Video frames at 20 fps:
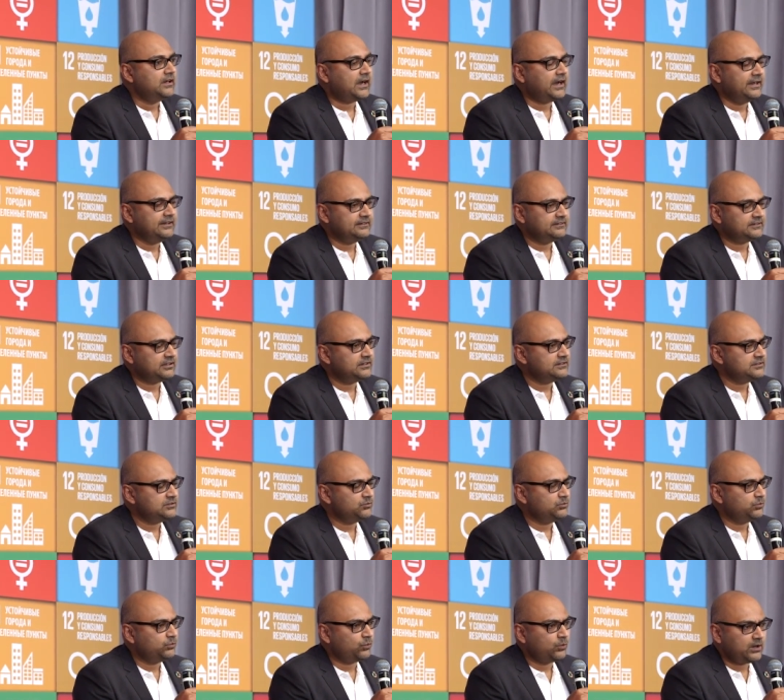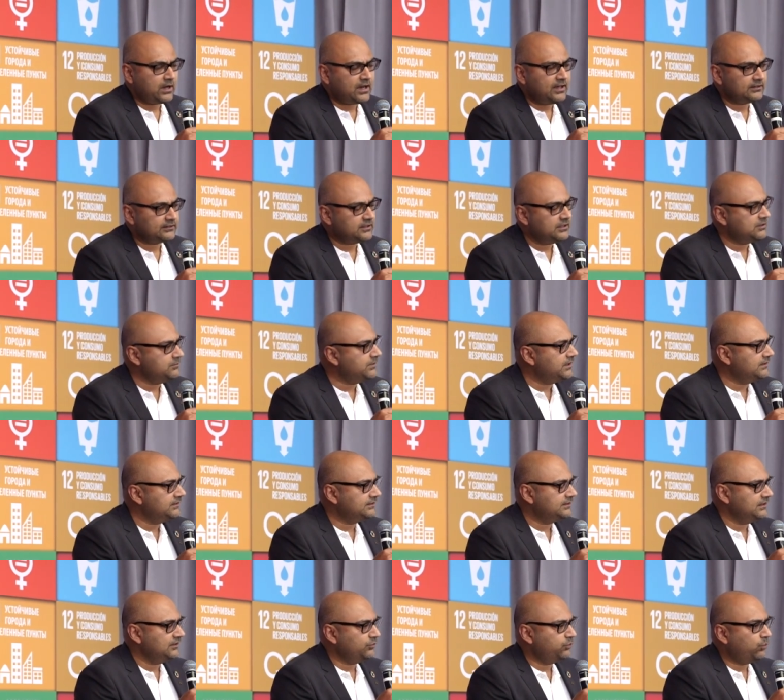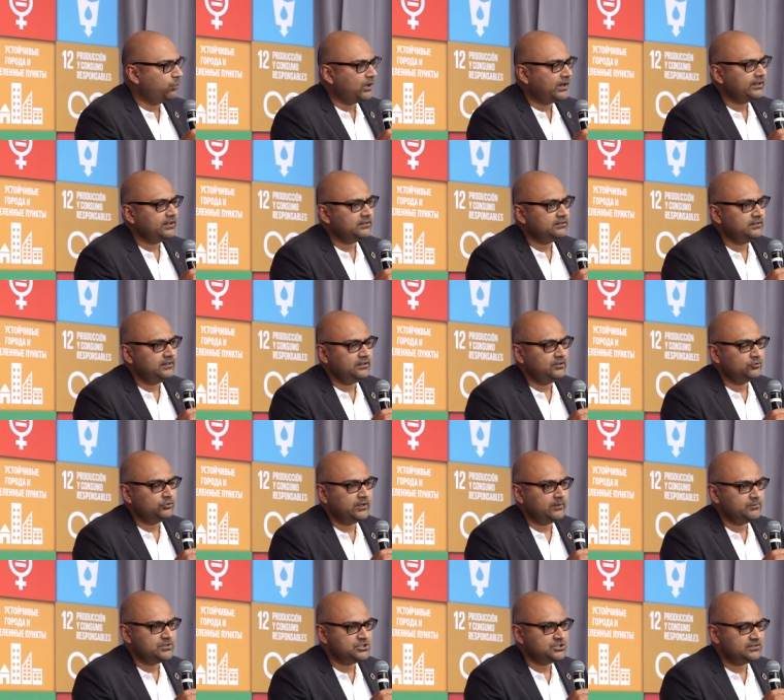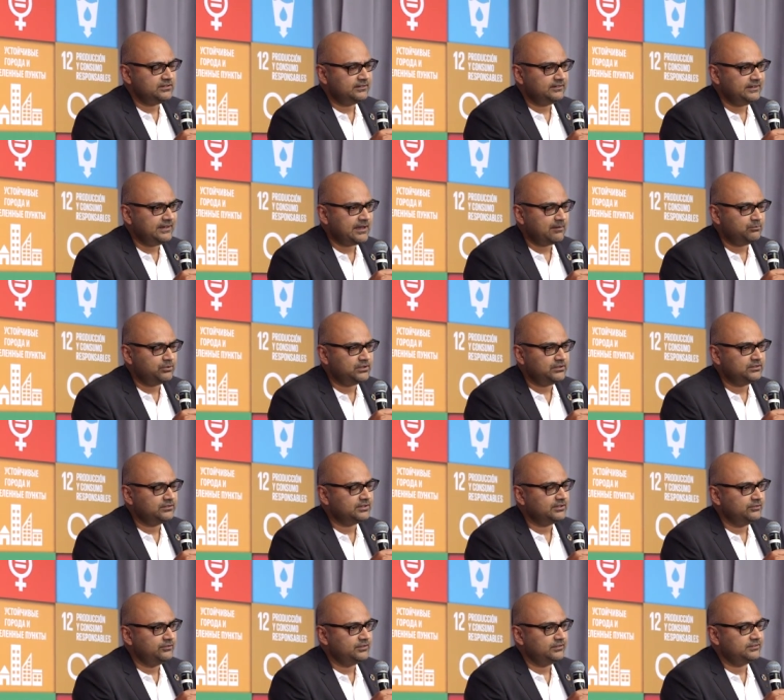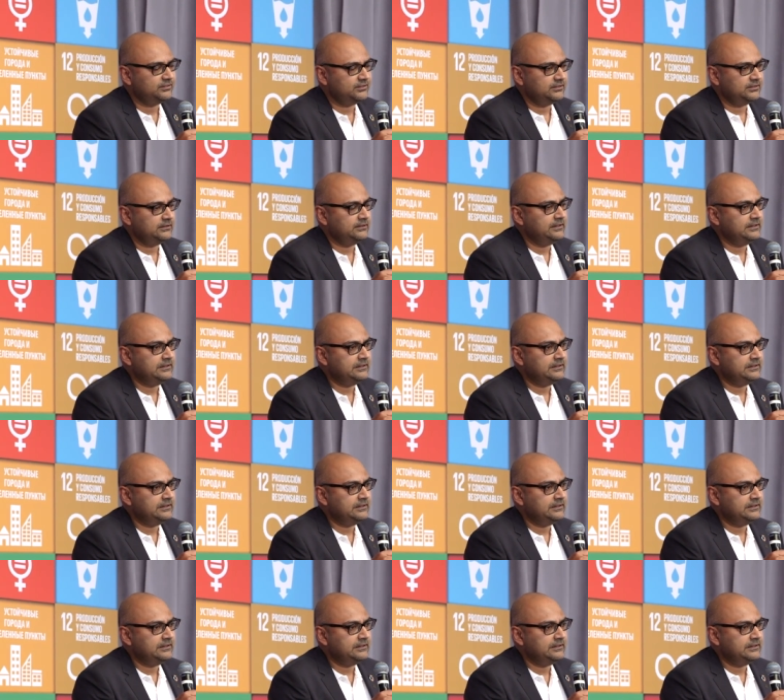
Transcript: I started asking myself, why are there no emergency ambulance services in